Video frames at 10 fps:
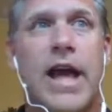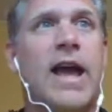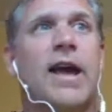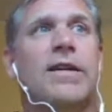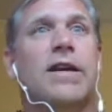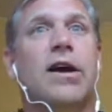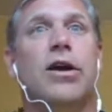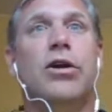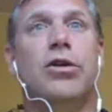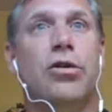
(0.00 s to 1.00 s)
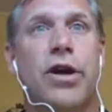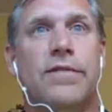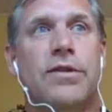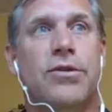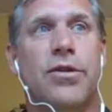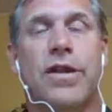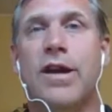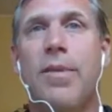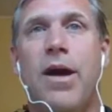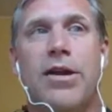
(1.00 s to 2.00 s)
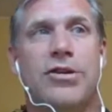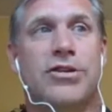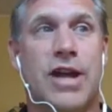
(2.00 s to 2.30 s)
And you don't have to do a thing about it. You just